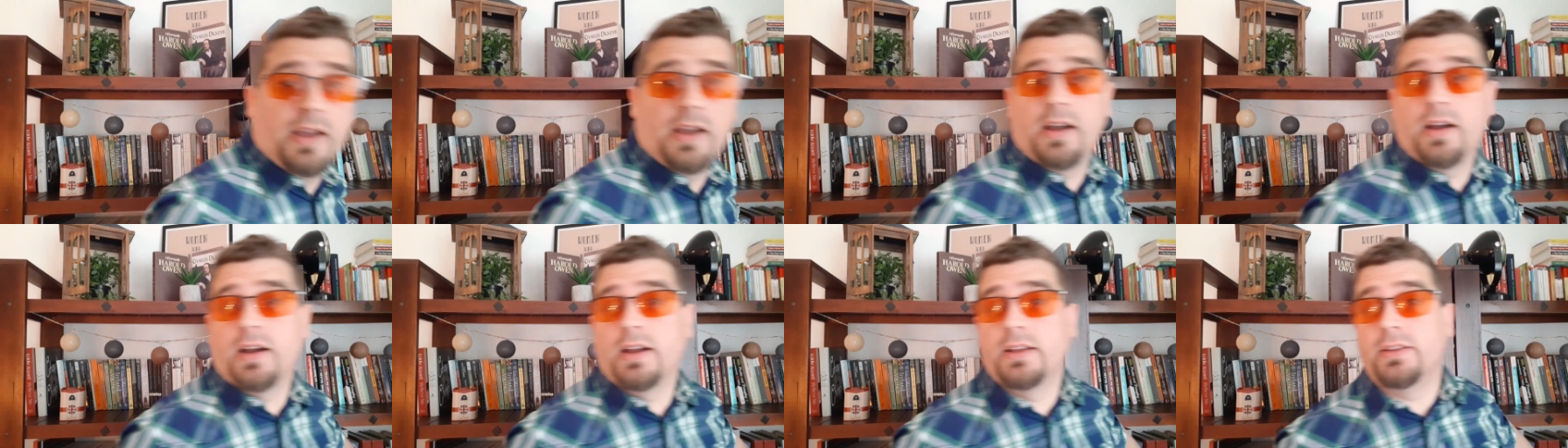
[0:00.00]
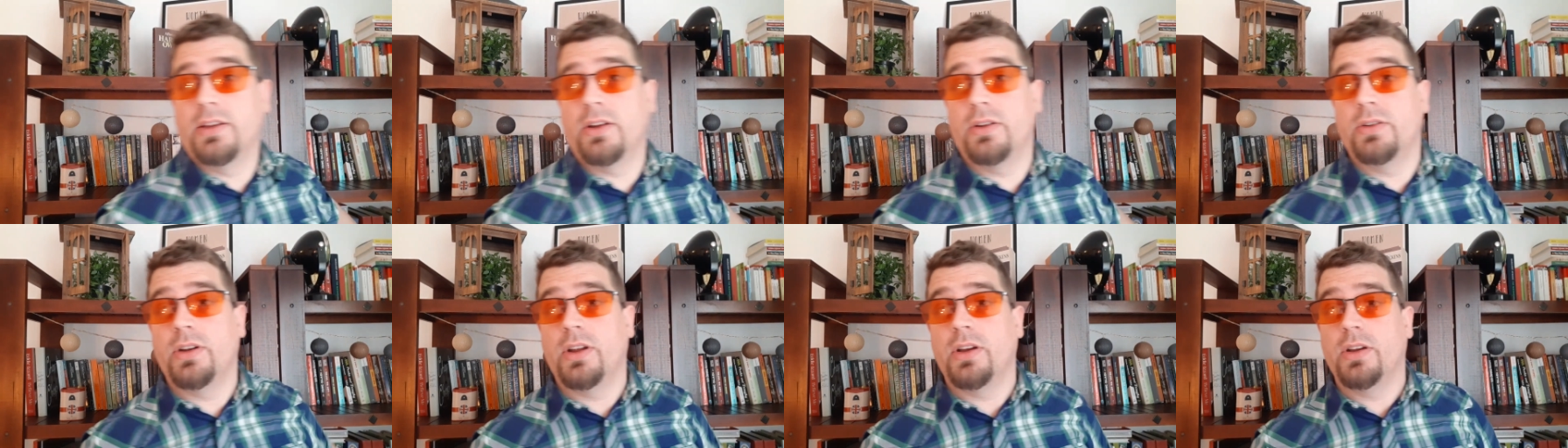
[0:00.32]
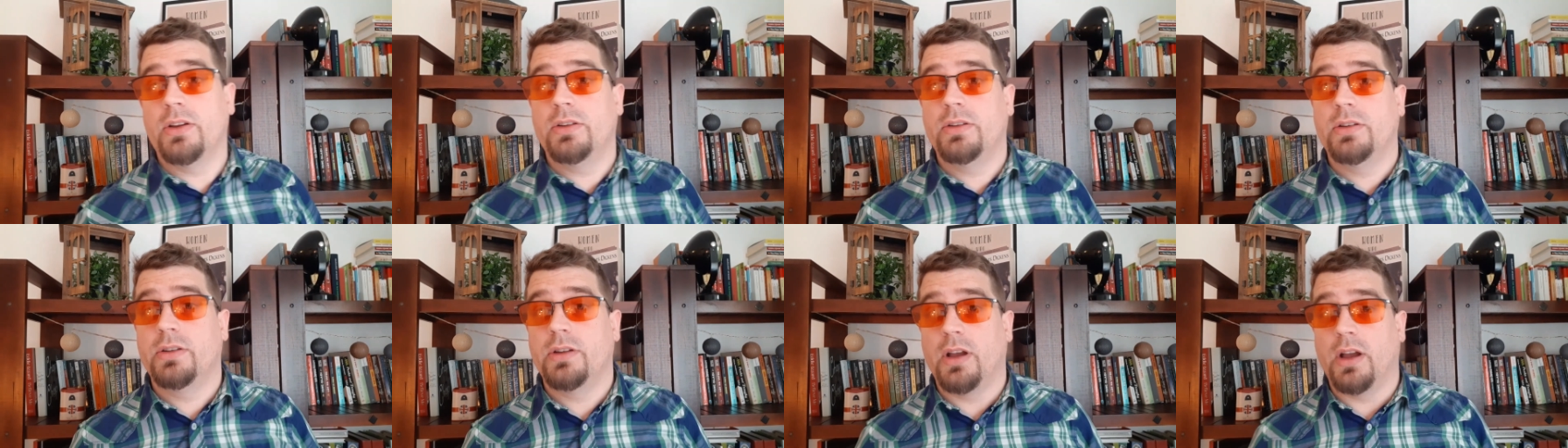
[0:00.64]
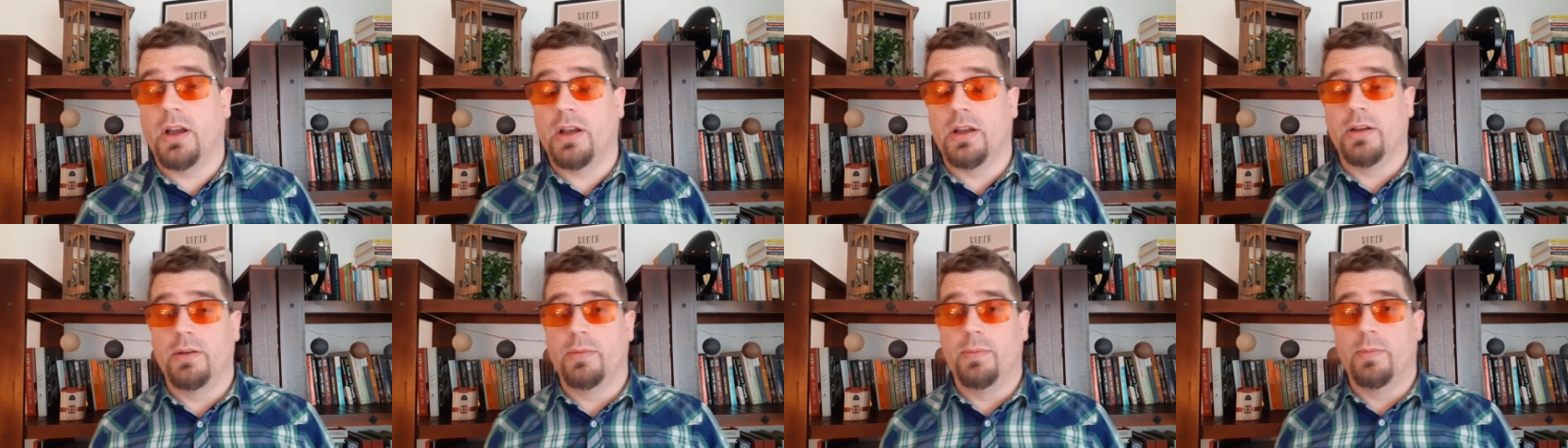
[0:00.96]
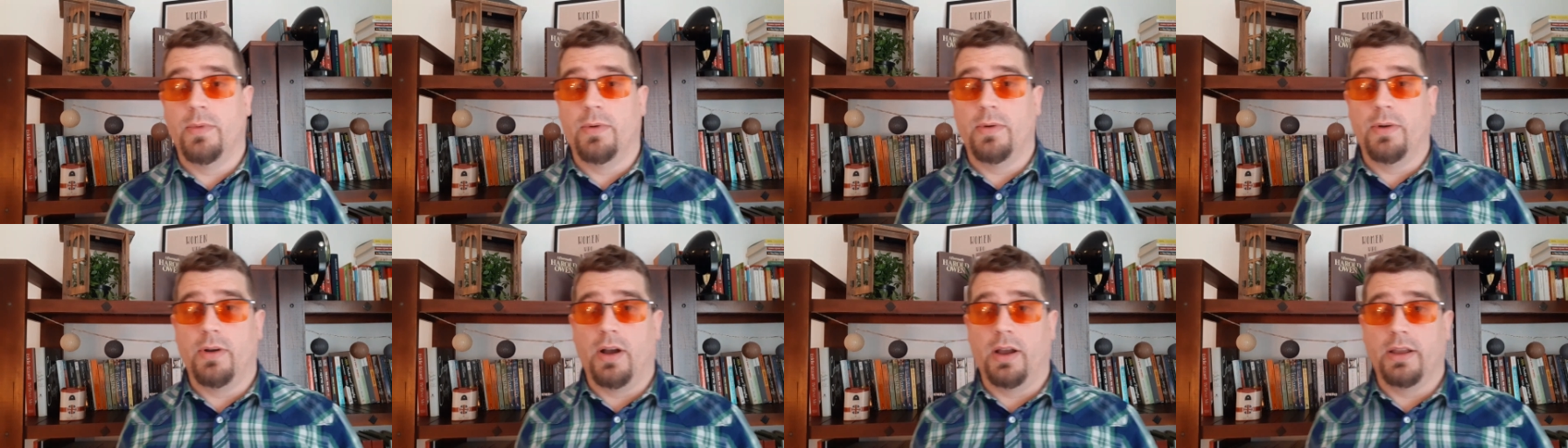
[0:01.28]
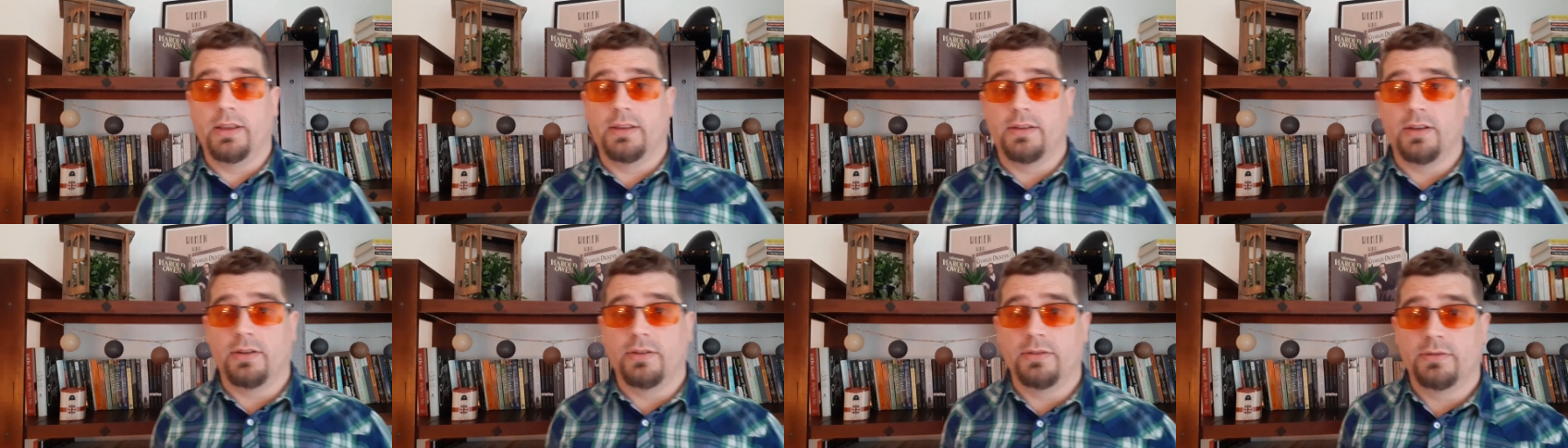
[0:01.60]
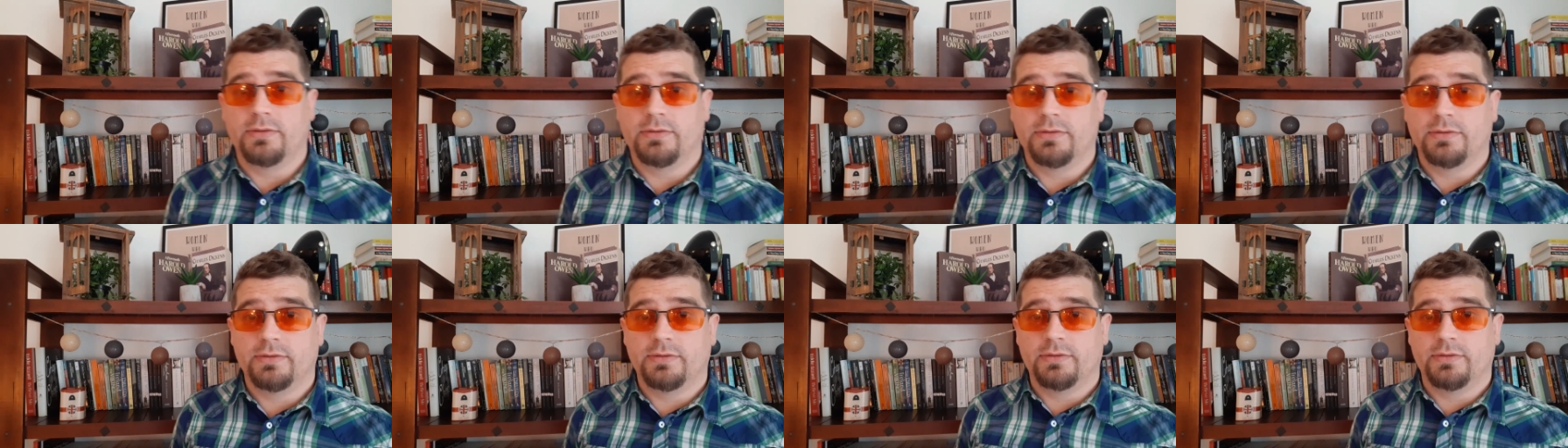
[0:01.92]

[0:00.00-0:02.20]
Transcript: I don't know. I don't